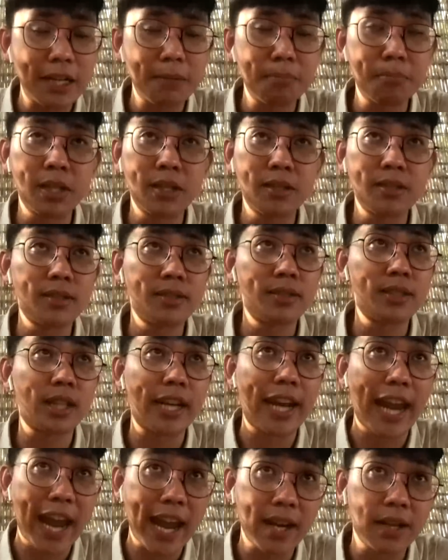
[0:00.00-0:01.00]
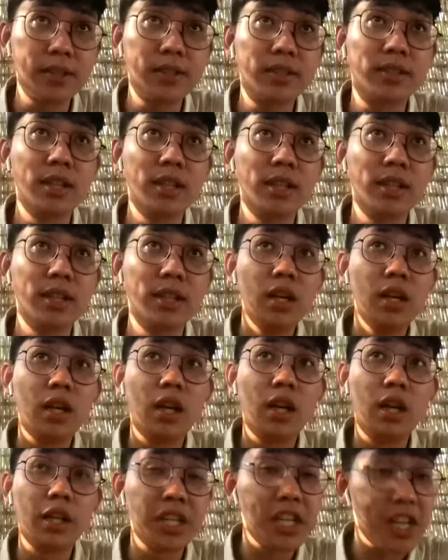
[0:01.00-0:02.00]
issue a statement
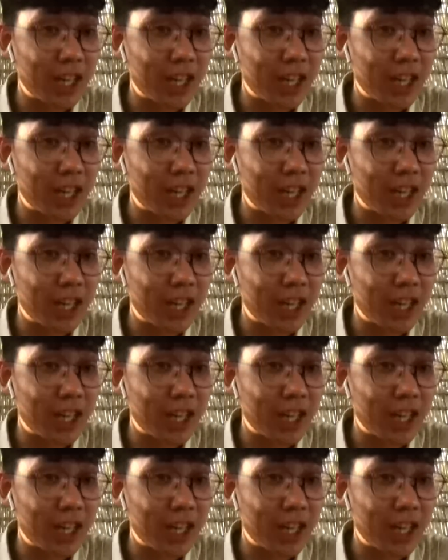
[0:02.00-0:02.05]
against